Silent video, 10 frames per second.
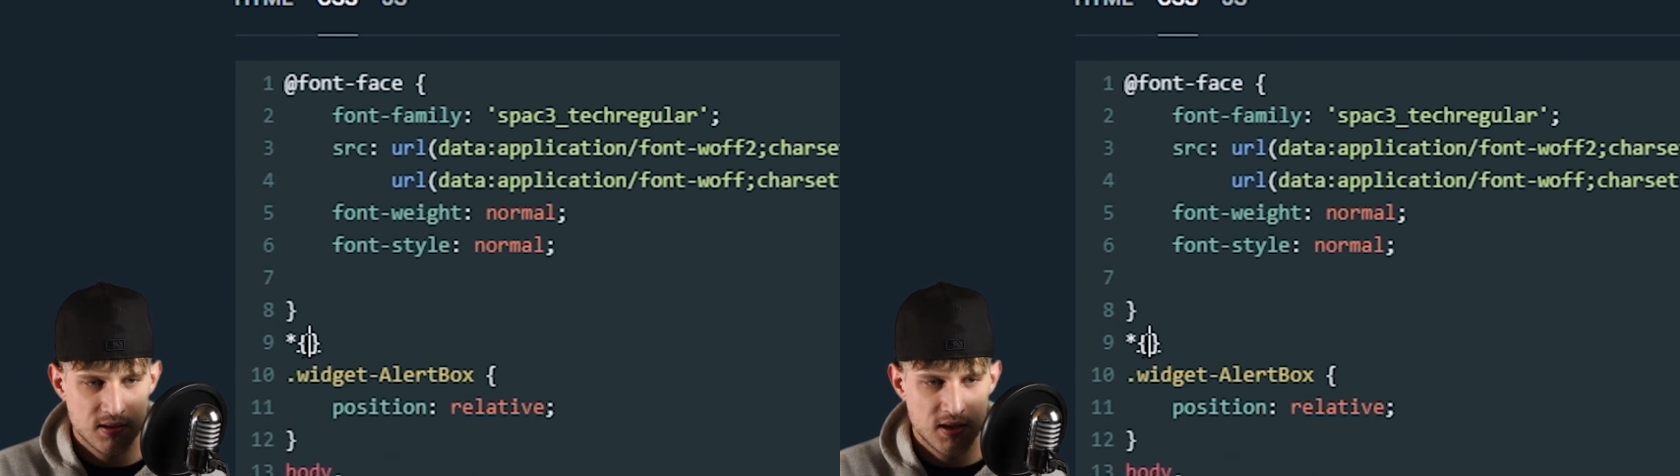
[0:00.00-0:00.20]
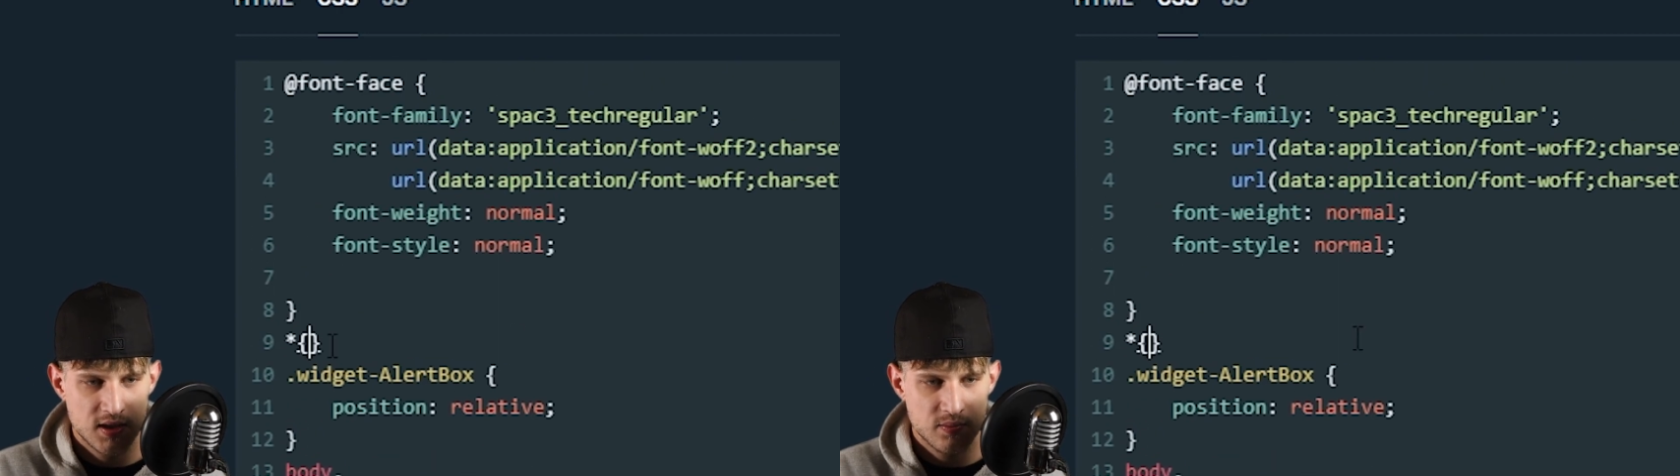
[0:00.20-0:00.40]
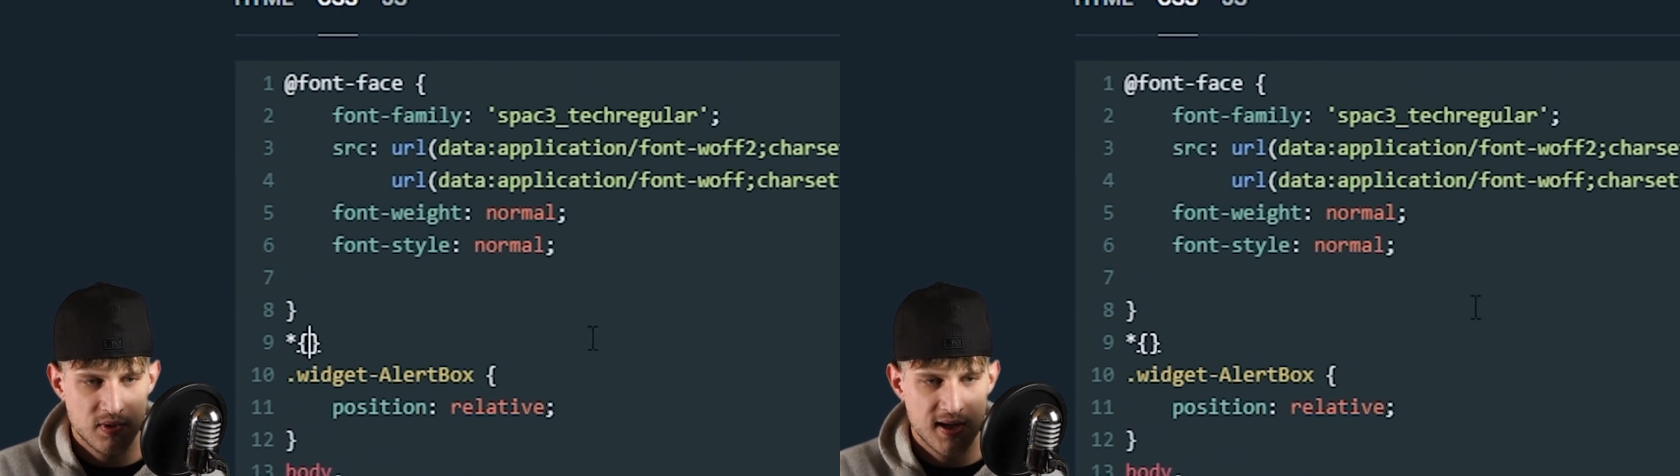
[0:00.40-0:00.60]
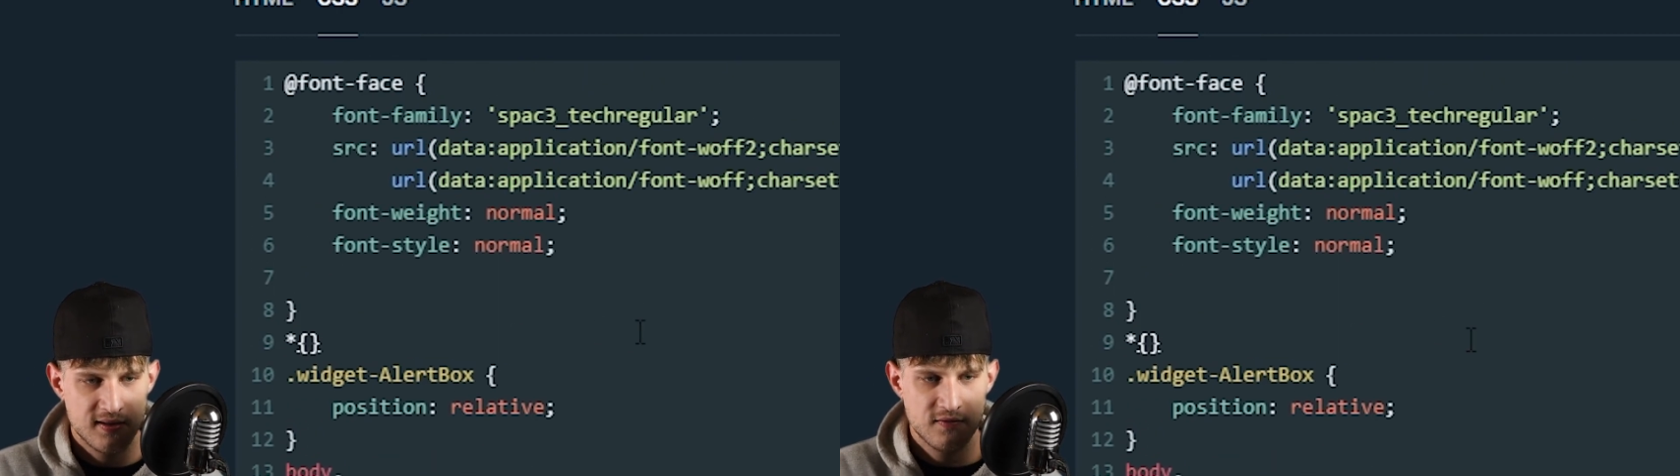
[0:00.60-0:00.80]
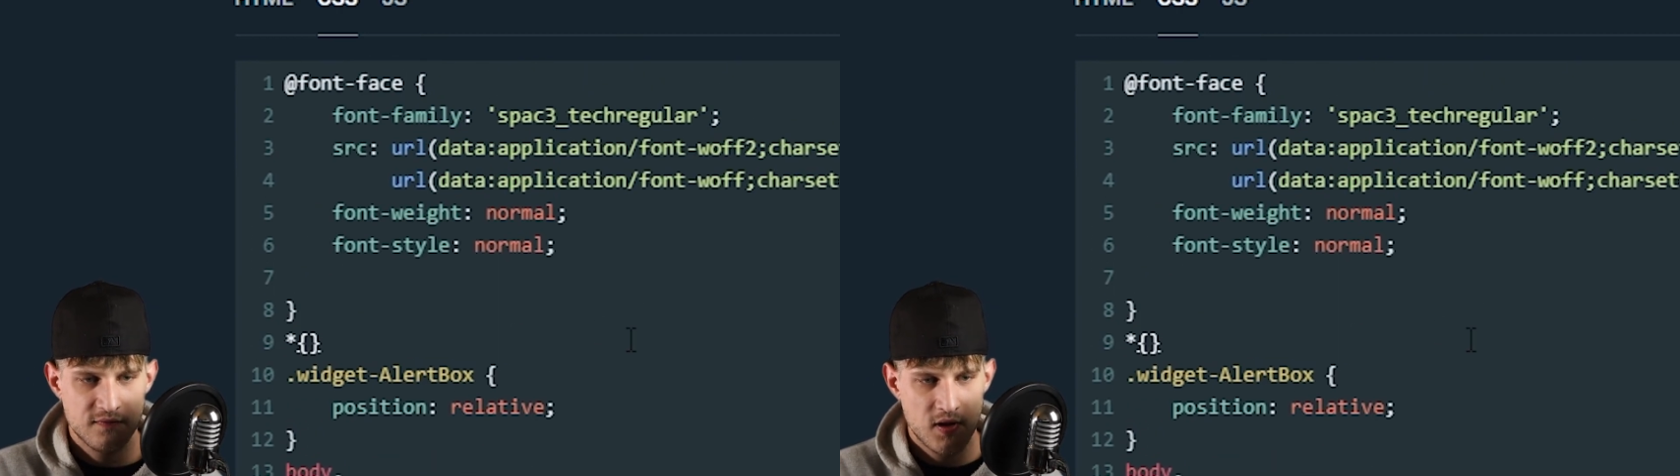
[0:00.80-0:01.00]
and apply
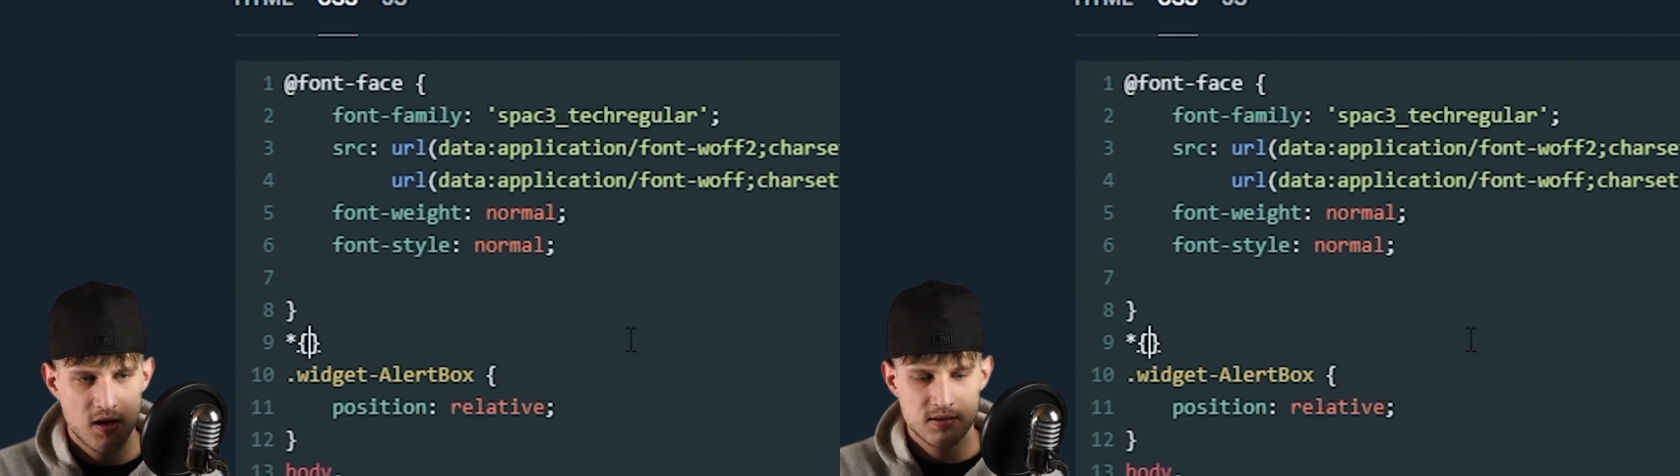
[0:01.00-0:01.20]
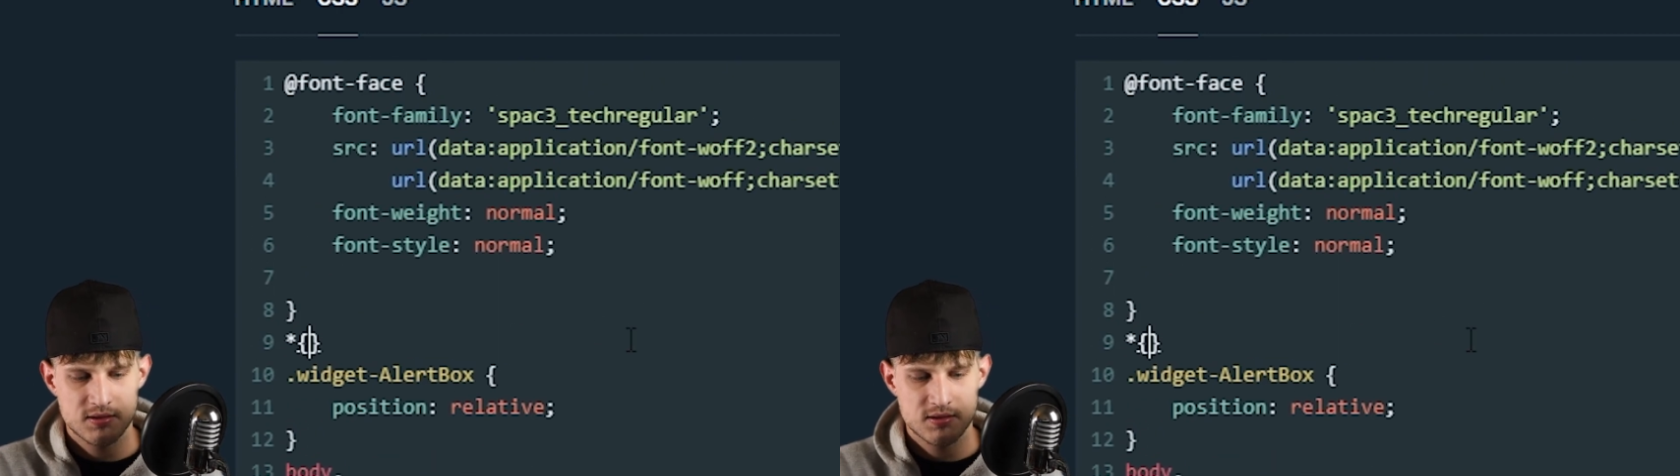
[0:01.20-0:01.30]
the font